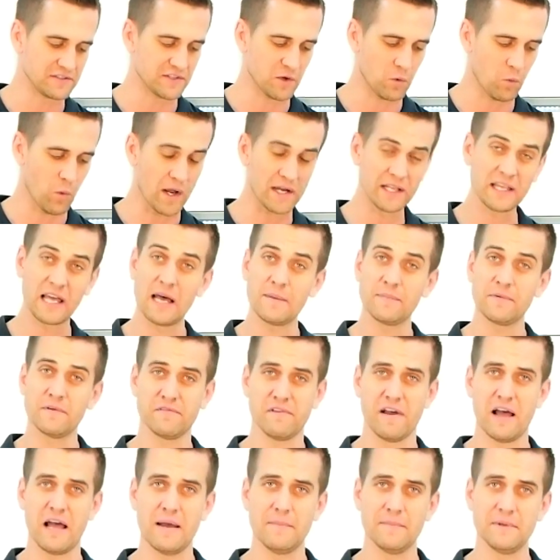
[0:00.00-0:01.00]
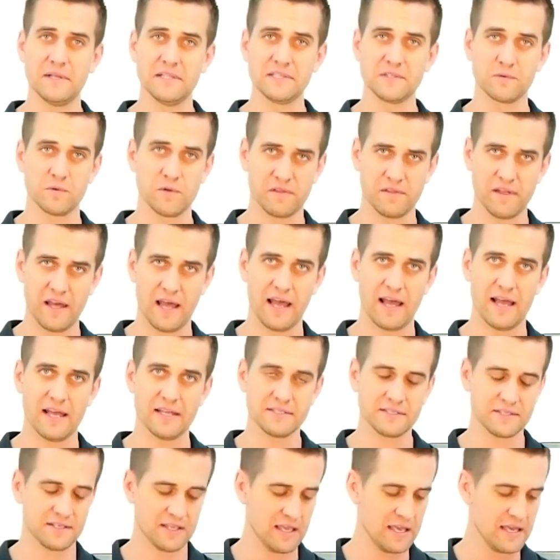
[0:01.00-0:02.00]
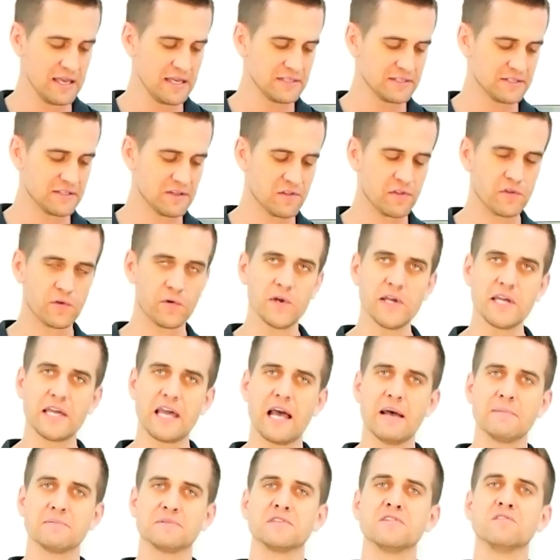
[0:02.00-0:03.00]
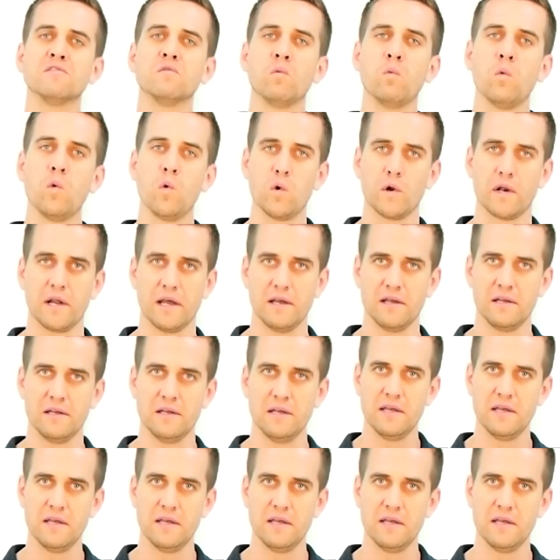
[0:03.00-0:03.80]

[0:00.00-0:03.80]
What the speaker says: so 1 cup of almonds with the husk to 3 cups of water.